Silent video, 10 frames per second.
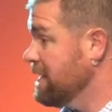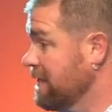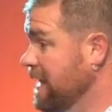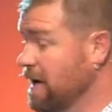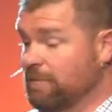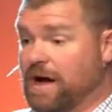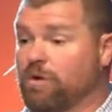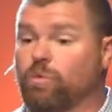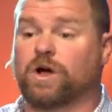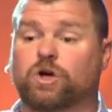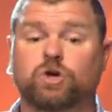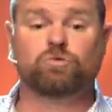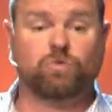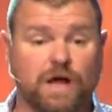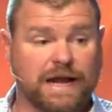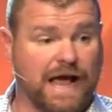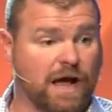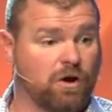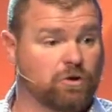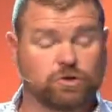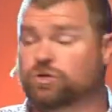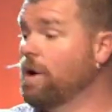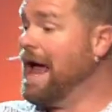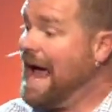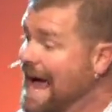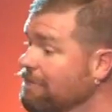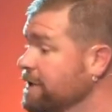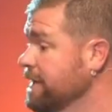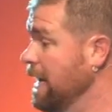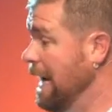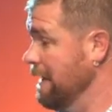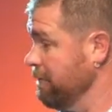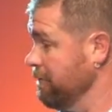to think about what could run out or do I have enough?